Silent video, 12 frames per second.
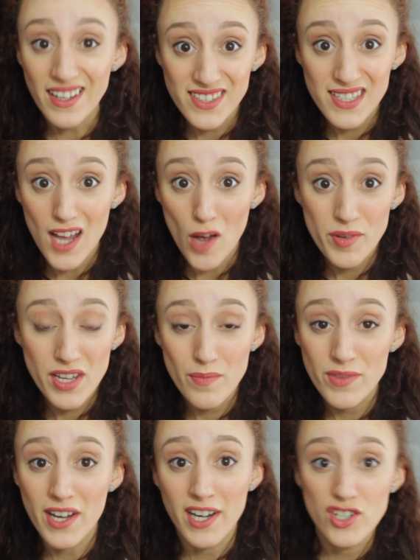That's the
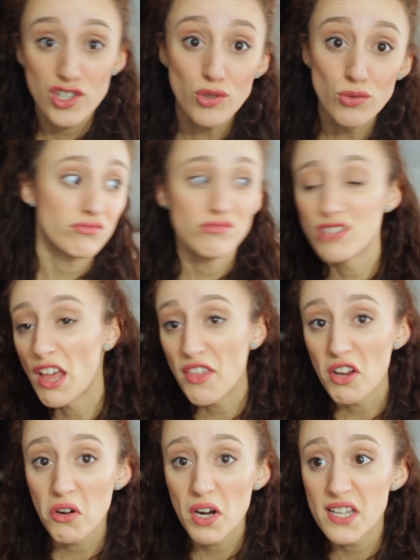upkeep that I do.
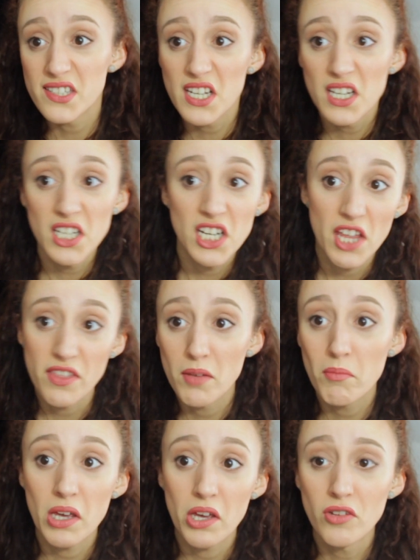Nothing crazy,
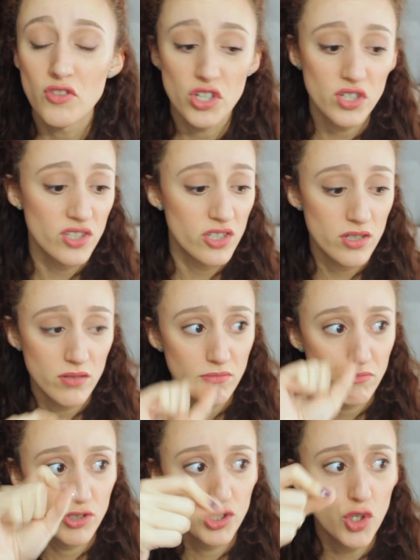nothing big, just
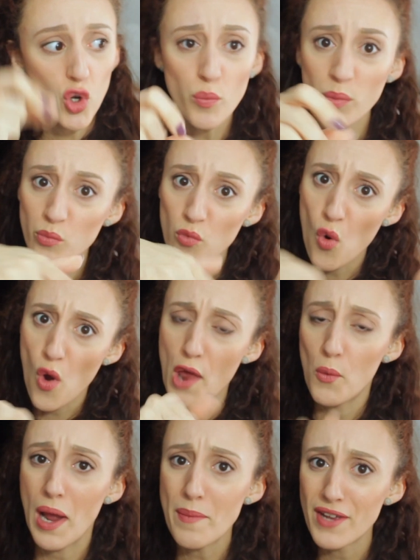scoop
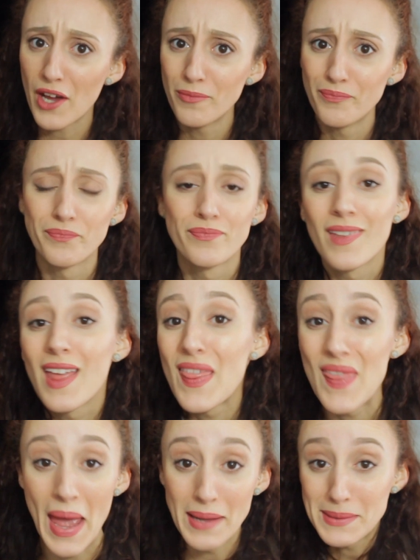and wipe down.
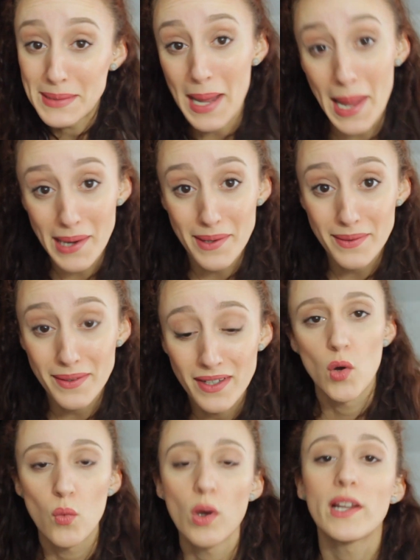That's it.
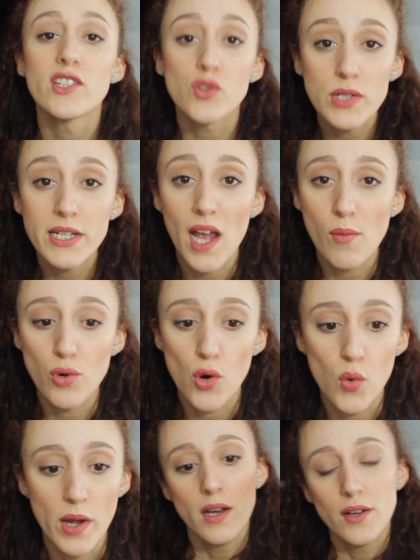Well, let's recap real
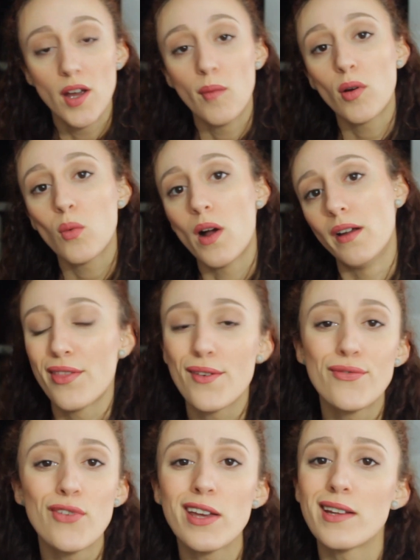quick. Number one, the
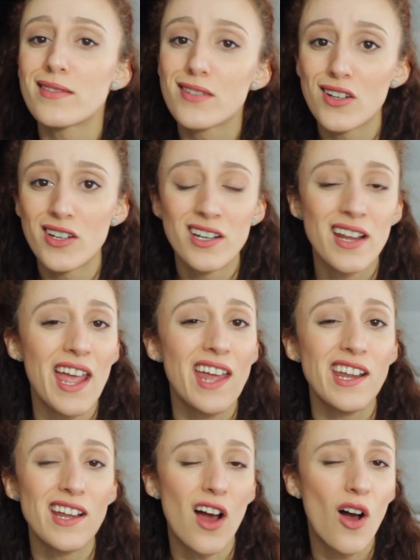fit is good
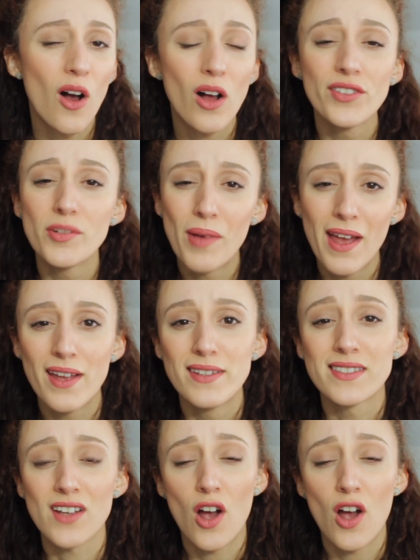and it all depends